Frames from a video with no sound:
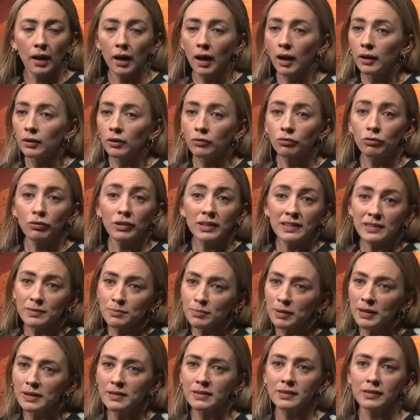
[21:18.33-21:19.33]
And I've written
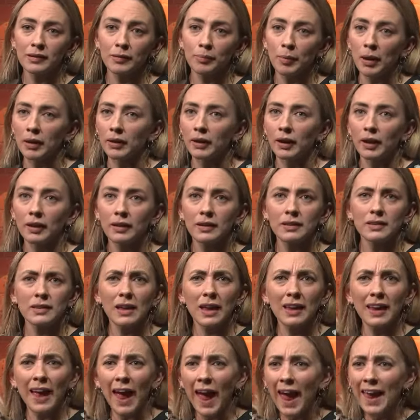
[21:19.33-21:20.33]
pieces about it, and
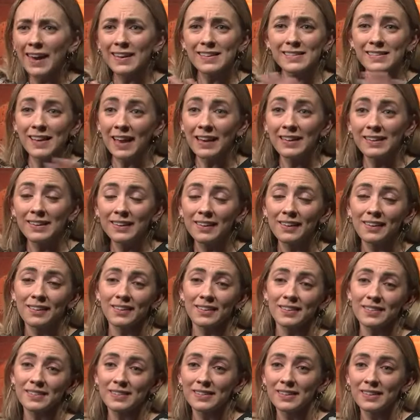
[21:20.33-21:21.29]
it's endless.